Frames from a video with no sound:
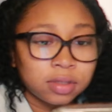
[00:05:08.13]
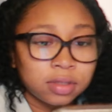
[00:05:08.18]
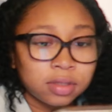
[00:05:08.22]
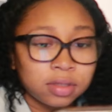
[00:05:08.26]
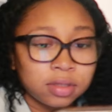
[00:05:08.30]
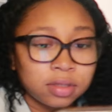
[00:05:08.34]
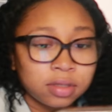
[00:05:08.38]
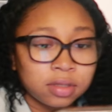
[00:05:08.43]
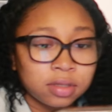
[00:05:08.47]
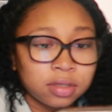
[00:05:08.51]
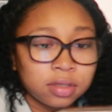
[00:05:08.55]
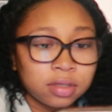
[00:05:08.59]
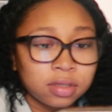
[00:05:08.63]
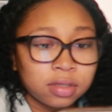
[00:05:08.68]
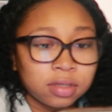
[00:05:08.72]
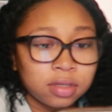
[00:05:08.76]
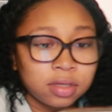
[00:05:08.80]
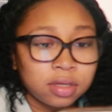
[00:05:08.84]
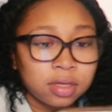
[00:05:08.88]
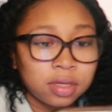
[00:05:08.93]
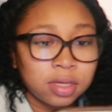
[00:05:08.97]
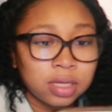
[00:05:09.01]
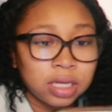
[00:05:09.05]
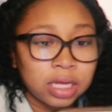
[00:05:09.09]
link to
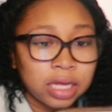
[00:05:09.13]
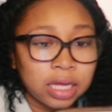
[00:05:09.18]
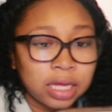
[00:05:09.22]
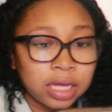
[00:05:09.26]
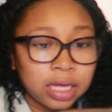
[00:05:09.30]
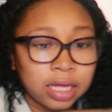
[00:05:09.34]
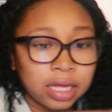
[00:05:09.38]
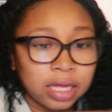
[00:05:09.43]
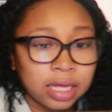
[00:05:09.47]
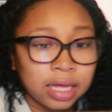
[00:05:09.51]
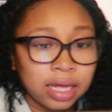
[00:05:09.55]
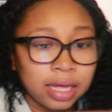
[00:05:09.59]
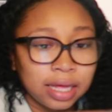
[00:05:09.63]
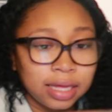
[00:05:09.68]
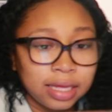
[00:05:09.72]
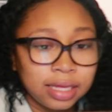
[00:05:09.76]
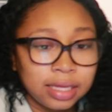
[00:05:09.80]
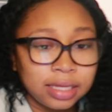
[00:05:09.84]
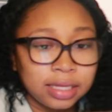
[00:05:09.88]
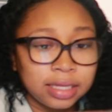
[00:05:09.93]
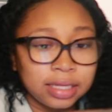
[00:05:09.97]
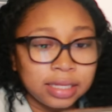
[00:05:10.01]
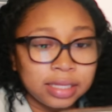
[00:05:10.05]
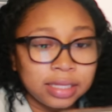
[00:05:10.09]
TikTok right there at the
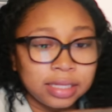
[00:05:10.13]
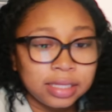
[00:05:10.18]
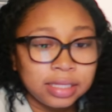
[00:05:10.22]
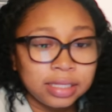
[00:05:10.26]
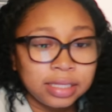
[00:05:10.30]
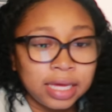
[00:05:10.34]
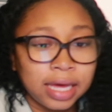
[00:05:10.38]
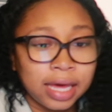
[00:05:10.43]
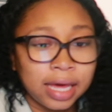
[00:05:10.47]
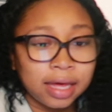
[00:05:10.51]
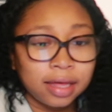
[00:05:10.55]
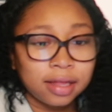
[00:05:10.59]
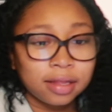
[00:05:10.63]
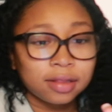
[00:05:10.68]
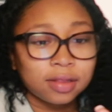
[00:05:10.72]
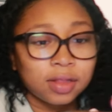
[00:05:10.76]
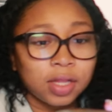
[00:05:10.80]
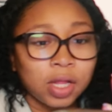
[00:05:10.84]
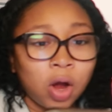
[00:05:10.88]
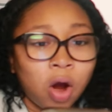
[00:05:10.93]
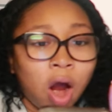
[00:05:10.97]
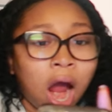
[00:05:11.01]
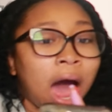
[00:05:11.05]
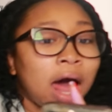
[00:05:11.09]
bottom. Yeah,
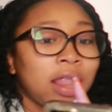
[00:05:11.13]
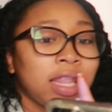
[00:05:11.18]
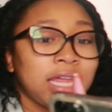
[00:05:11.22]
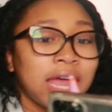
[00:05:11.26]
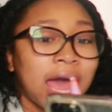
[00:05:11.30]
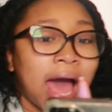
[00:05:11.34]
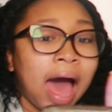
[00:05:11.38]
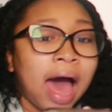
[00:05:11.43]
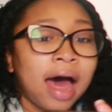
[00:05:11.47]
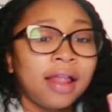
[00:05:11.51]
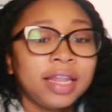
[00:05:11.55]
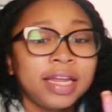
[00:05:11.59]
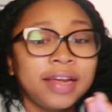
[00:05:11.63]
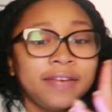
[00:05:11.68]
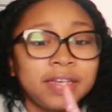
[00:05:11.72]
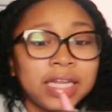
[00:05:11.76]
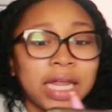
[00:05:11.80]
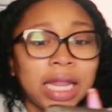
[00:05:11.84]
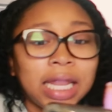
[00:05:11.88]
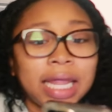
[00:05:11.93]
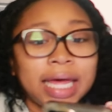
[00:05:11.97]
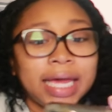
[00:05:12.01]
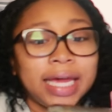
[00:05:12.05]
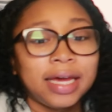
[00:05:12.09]
or I'll leave, I'll leave
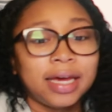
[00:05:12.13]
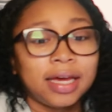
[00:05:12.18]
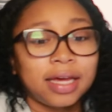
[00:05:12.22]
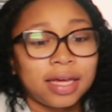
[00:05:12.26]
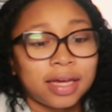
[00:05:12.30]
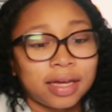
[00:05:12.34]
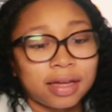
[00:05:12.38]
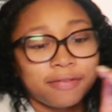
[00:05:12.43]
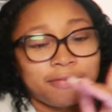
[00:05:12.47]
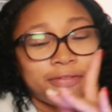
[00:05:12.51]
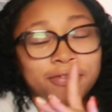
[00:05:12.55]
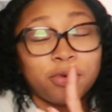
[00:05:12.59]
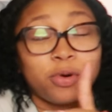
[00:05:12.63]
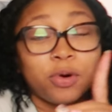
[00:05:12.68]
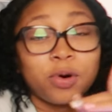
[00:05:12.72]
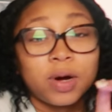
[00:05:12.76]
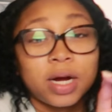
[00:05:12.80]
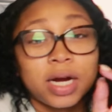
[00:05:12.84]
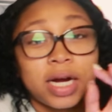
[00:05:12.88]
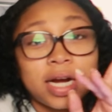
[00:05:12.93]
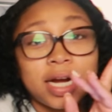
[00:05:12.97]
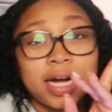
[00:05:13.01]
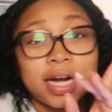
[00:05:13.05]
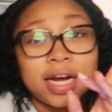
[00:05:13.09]
the link
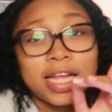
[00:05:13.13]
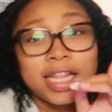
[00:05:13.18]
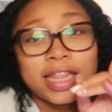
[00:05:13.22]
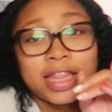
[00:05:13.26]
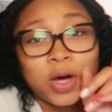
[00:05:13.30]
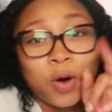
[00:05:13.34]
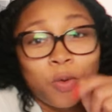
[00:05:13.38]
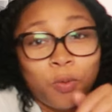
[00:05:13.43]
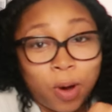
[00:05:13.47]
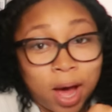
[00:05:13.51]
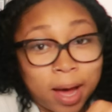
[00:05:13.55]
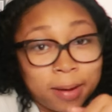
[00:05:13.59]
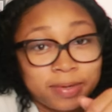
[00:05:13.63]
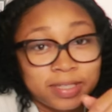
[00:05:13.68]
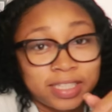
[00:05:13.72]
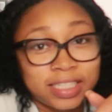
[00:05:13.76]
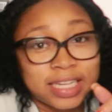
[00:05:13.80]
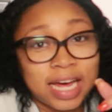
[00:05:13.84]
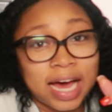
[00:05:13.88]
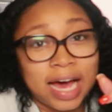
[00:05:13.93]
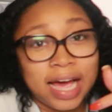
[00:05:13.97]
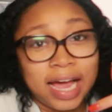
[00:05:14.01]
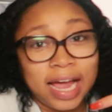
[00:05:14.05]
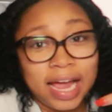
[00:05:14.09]
for the
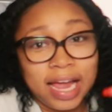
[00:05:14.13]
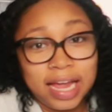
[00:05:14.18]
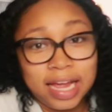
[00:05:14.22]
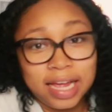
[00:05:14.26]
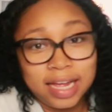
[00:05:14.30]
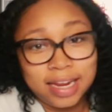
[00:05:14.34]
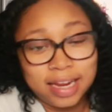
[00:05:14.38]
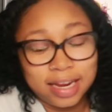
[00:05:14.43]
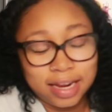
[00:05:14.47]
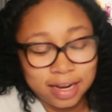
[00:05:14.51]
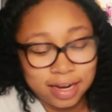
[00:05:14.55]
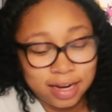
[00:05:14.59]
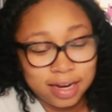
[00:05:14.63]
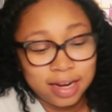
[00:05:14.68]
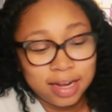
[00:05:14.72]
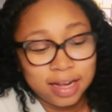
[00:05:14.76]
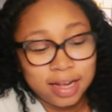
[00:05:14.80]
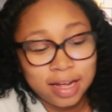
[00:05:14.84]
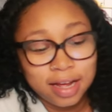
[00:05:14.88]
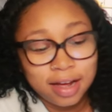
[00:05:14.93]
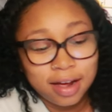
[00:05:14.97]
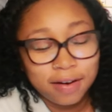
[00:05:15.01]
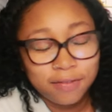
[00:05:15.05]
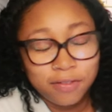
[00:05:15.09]
website,
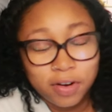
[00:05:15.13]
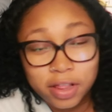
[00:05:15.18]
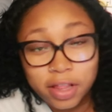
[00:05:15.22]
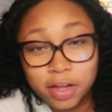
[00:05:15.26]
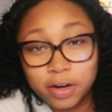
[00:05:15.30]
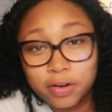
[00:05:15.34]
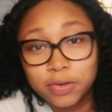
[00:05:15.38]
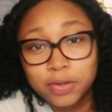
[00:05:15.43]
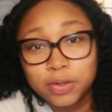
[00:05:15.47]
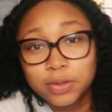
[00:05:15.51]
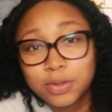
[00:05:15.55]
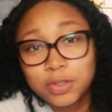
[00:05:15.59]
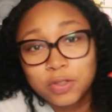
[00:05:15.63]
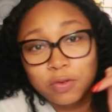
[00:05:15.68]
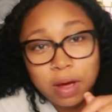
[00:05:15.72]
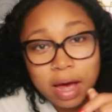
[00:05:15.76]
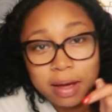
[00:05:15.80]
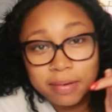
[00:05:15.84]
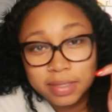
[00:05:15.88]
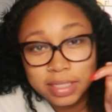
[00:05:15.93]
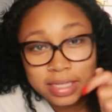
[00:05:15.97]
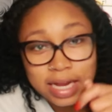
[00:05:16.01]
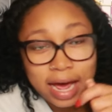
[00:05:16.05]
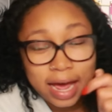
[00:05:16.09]
for the cruise
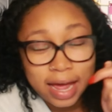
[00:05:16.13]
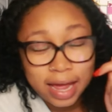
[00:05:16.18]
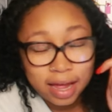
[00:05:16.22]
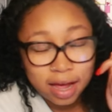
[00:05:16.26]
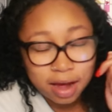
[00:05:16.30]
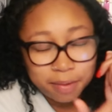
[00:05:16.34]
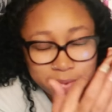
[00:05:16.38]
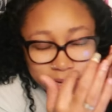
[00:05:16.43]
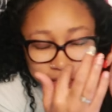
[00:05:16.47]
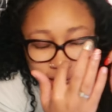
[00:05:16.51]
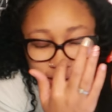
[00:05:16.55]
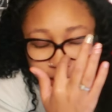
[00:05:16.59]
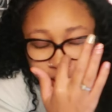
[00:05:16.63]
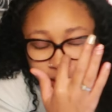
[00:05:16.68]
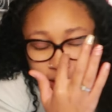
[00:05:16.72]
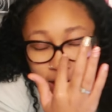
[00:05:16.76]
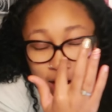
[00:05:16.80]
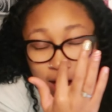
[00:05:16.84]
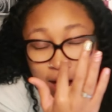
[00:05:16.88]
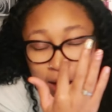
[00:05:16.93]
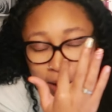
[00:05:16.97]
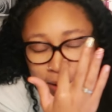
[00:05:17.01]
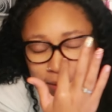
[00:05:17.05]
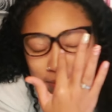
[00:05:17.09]
website. I mean, the,
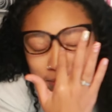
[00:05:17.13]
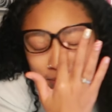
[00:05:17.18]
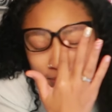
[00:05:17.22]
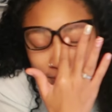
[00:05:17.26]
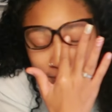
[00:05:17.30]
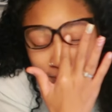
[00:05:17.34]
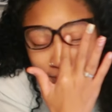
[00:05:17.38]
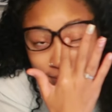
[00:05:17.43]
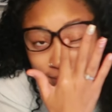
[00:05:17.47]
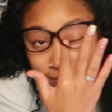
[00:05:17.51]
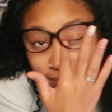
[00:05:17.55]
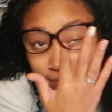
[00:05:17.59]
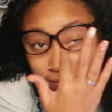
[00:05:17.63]
um,